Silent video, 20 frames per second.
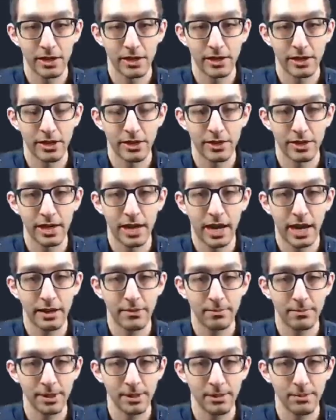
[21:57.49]
they're
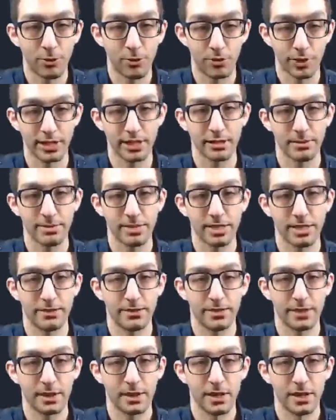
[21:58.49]
not billboarding
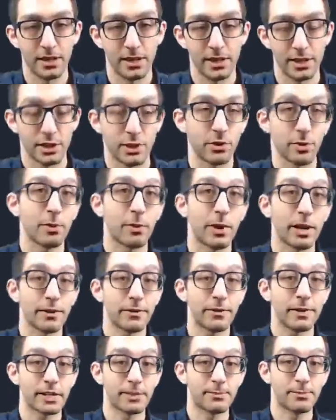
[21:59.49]
themselves. So we want to
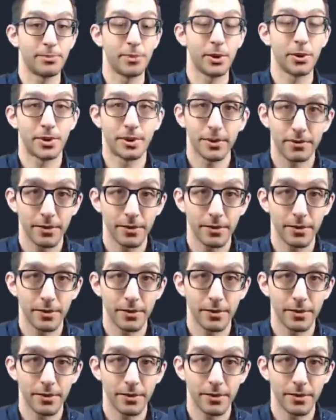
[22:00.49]
fix both of